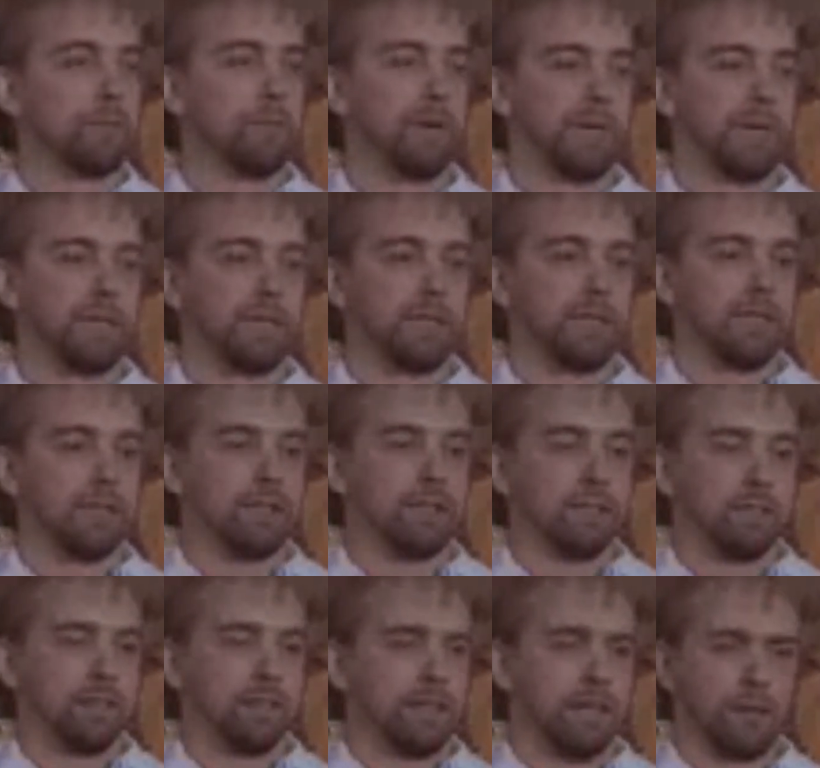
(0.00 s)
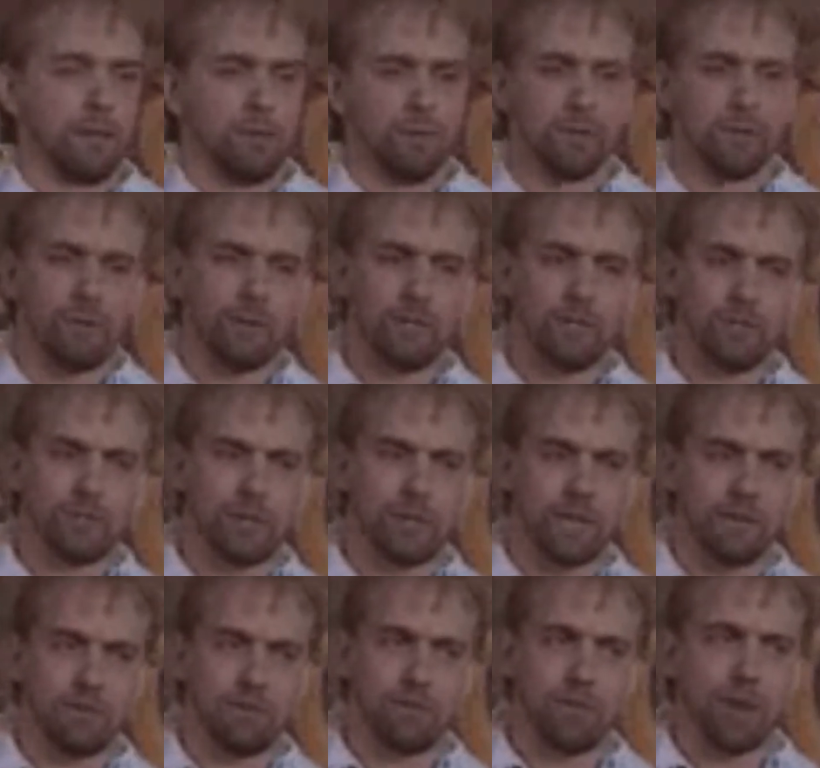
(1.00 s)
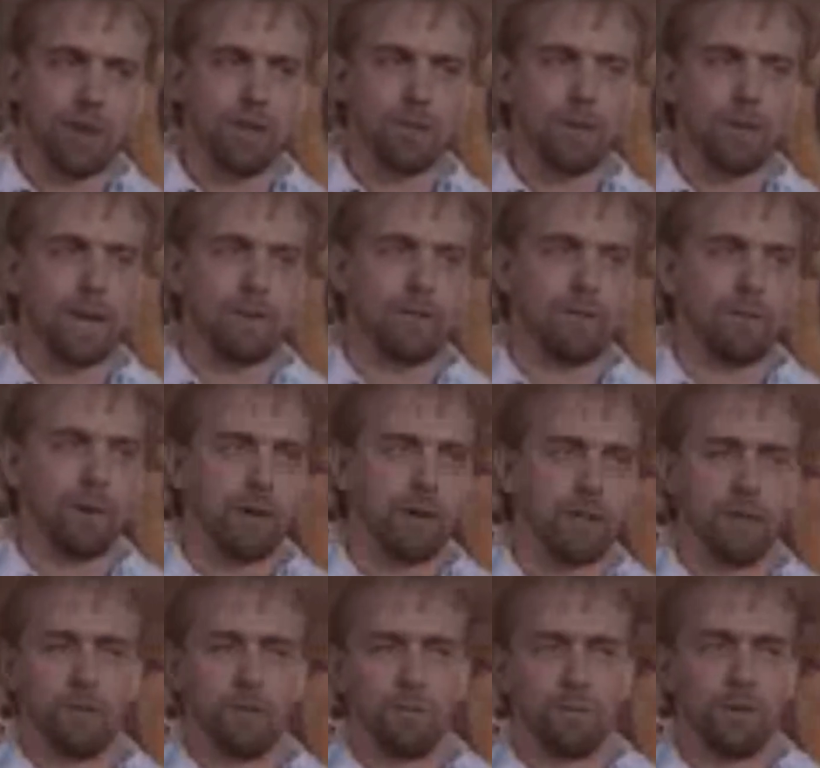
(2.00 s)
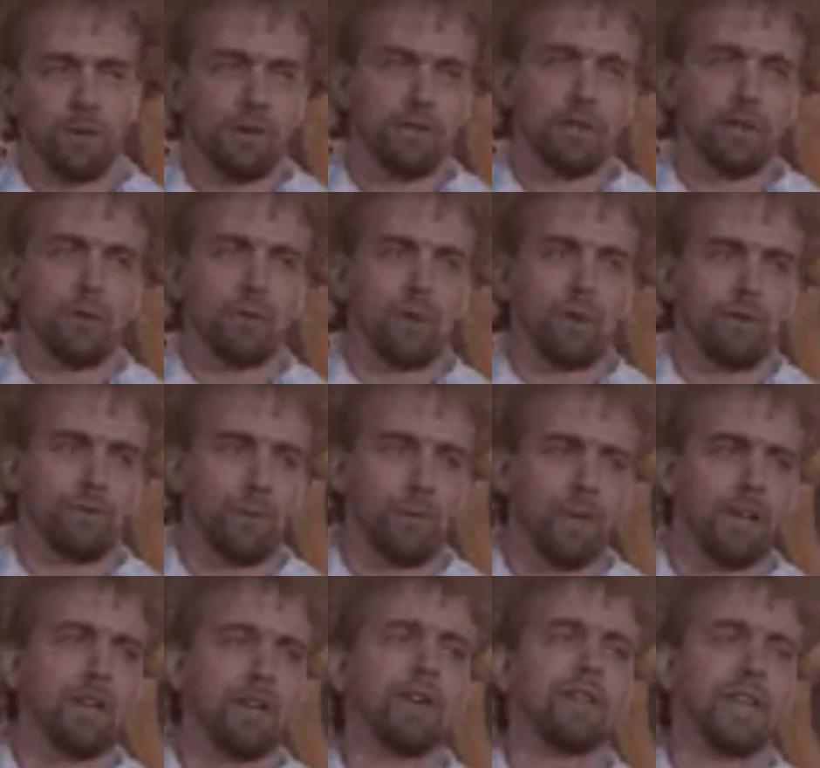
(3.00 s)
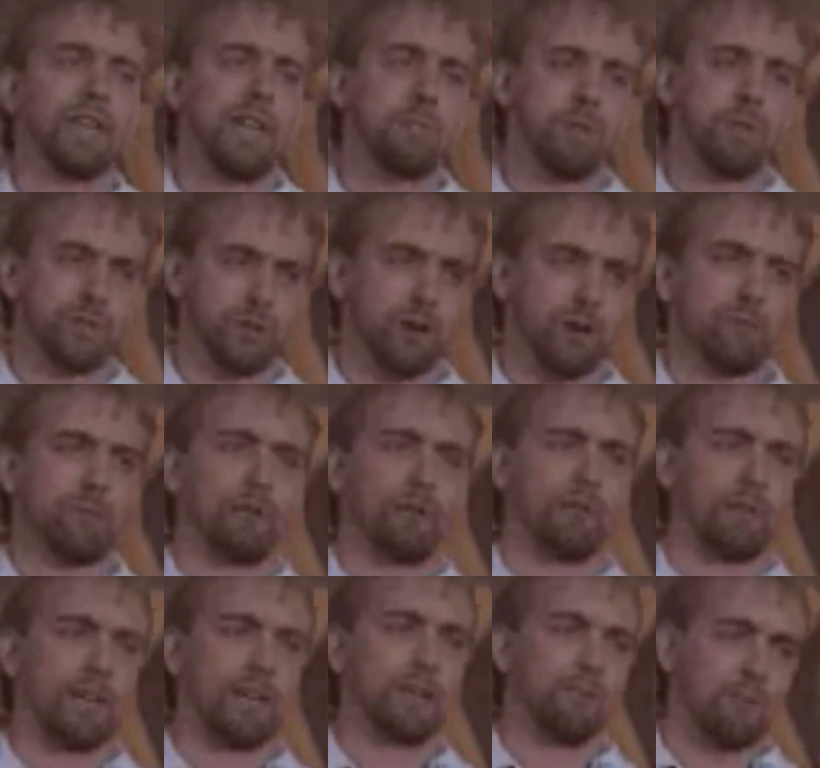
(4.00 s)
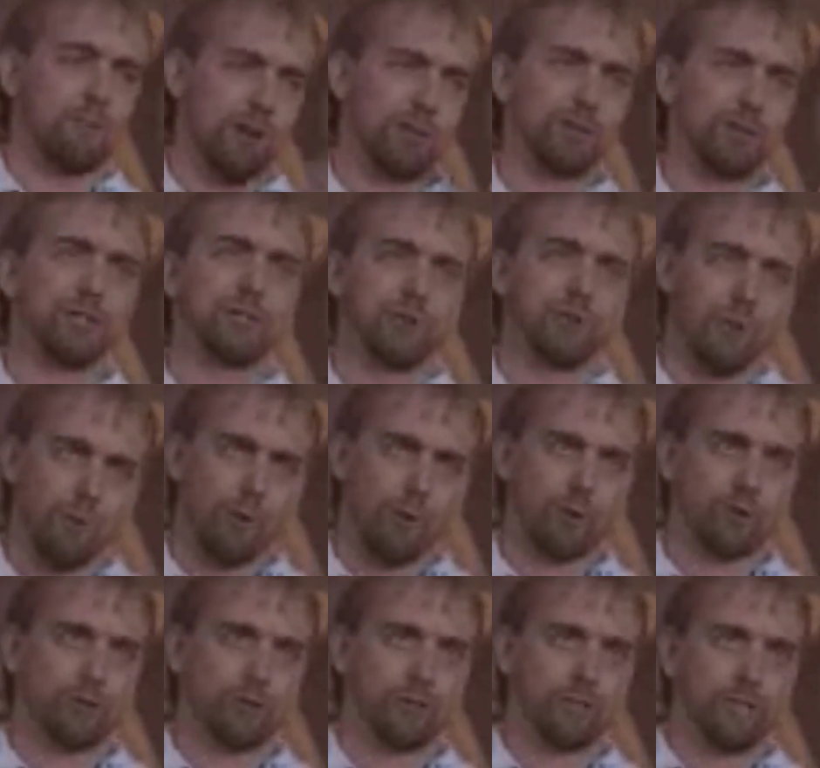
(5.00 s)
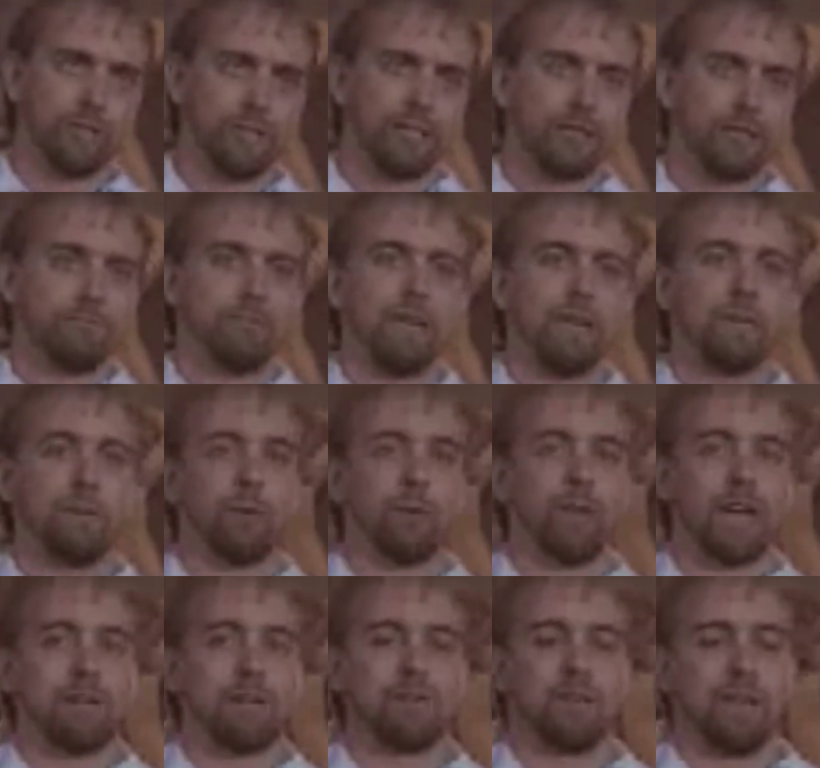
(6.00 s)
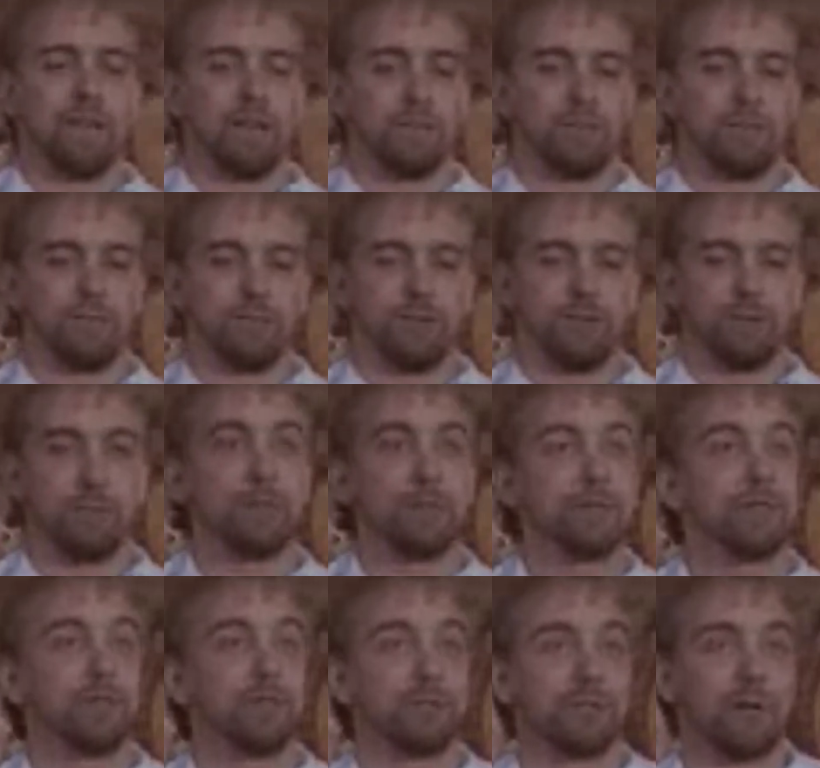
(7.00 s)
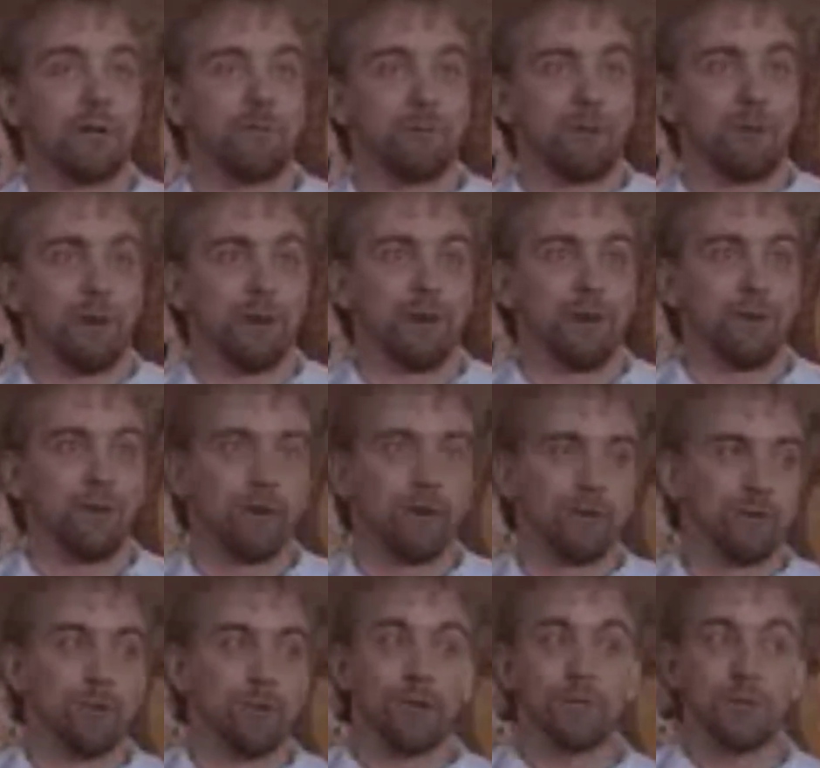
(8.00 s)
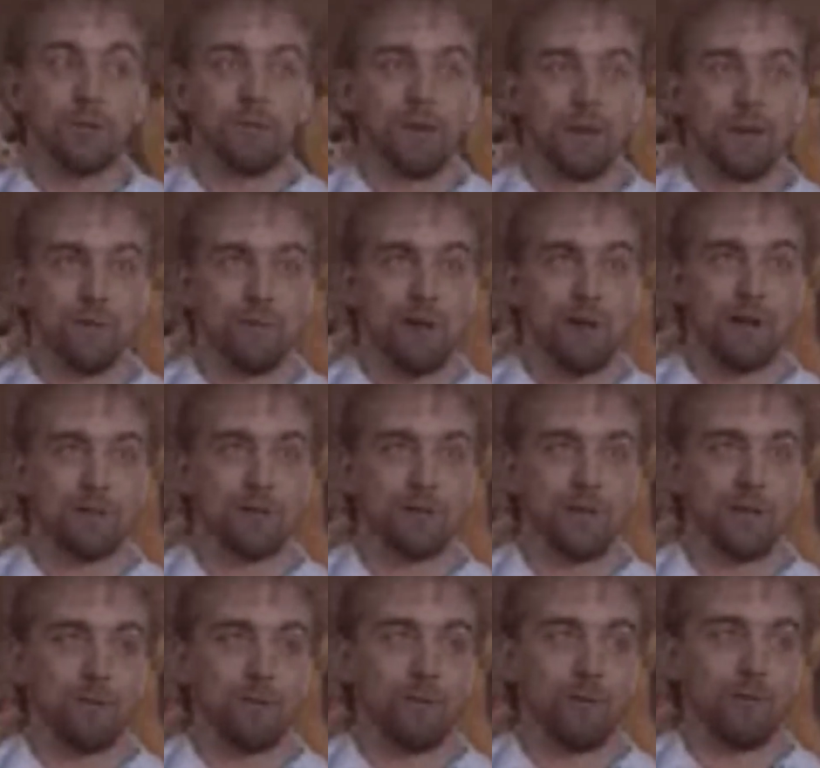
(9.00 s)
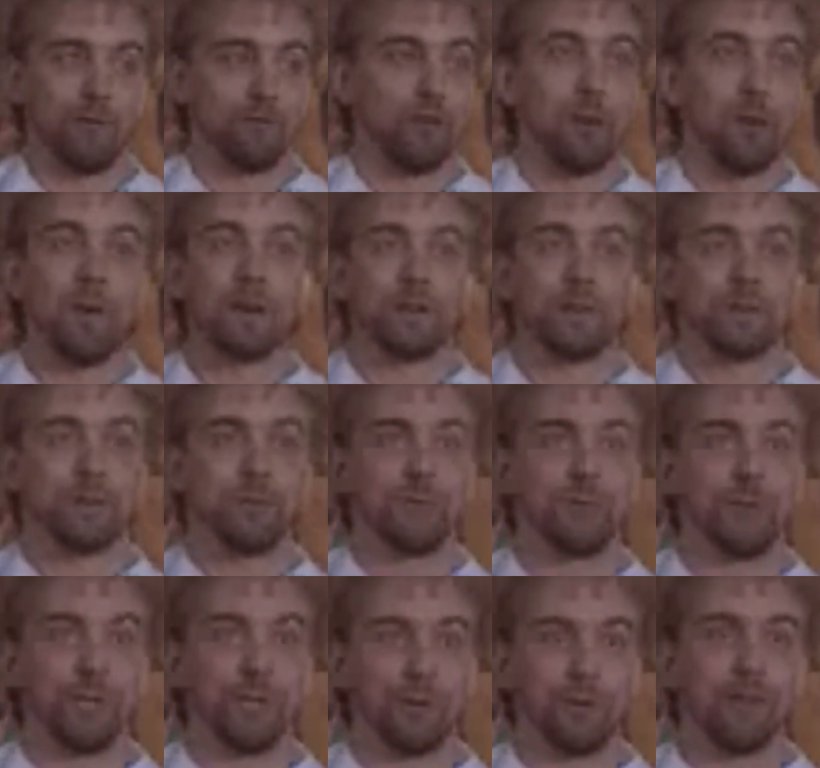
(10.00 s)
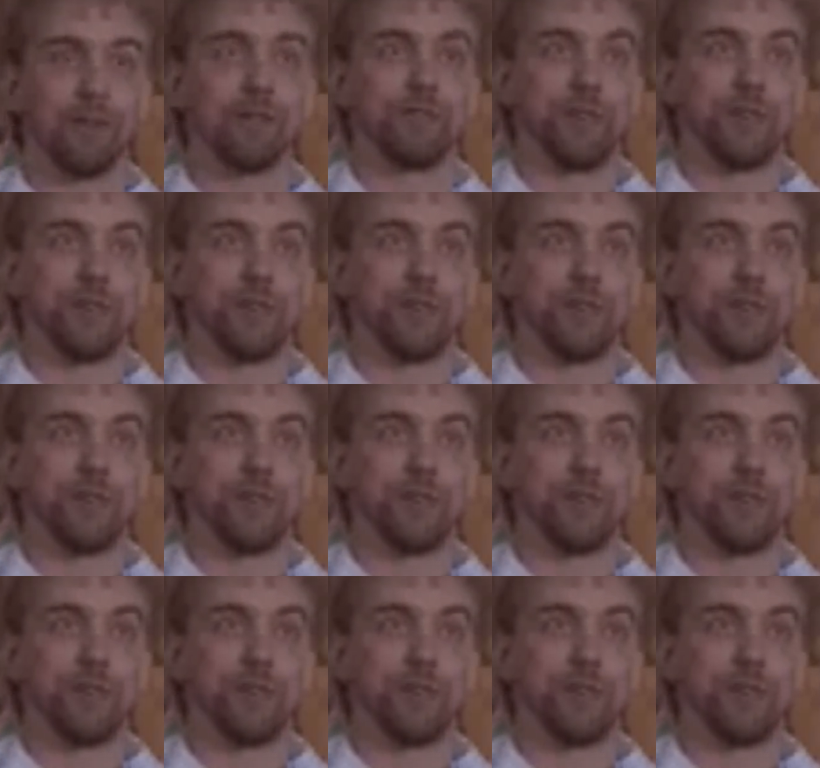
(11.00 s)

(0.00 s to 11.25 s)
But there was always this kind of thought in the back of your mind that, well, when entertainment software kind of runs its course, maybe we'll have to get into business software or joystick manufacturing or go back to school and get a real